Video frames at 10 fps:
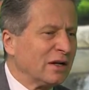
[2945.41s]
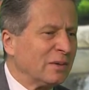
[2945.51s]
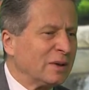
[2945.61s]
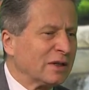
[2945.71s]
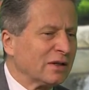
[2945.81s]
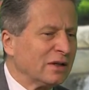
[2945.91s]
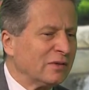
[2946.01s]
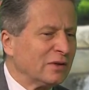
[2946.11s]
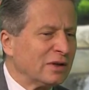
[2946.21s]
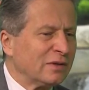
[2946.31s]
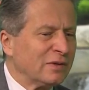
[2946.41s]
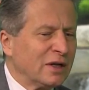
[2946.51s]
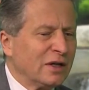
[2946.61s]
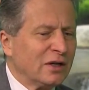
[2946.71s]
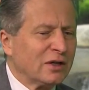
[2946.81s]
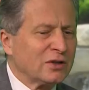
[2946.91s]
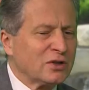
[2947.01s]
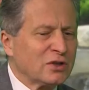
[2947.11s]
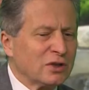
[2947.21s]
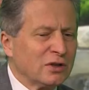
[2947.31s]
come at the level of
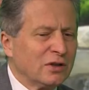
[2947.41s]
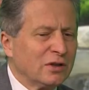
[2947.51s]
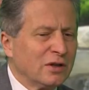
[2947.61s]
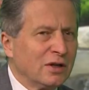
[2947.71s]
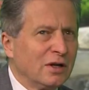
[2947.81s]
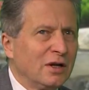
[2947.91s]
concerned